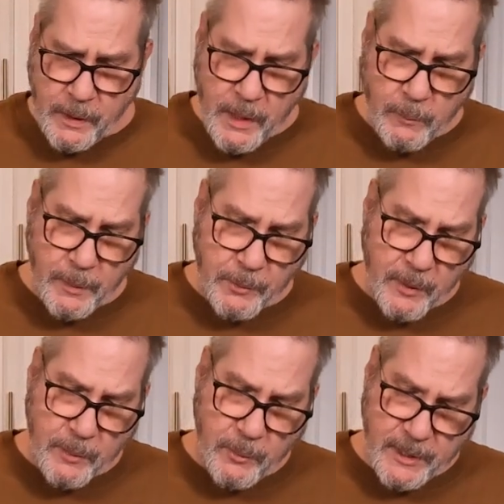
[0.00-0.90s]
that whipped
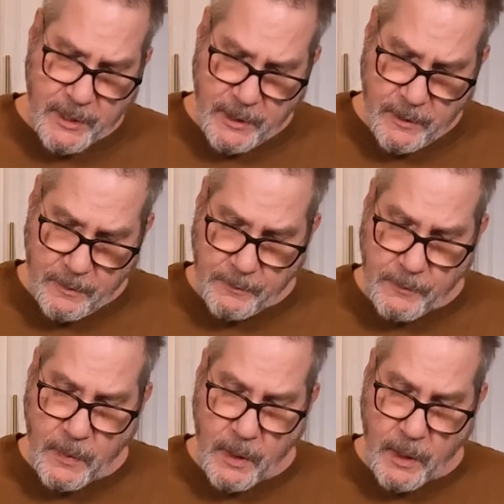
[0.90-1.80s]
cream we did
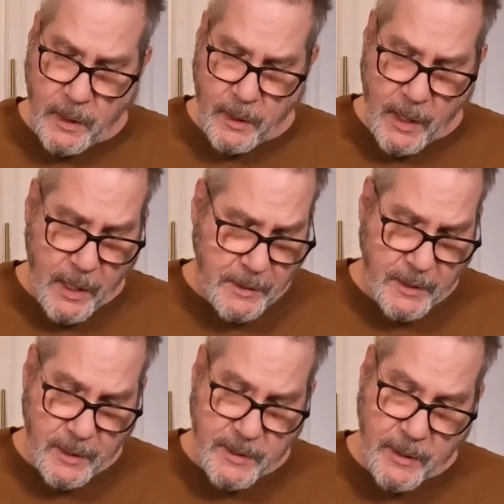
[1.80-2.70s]
onto these.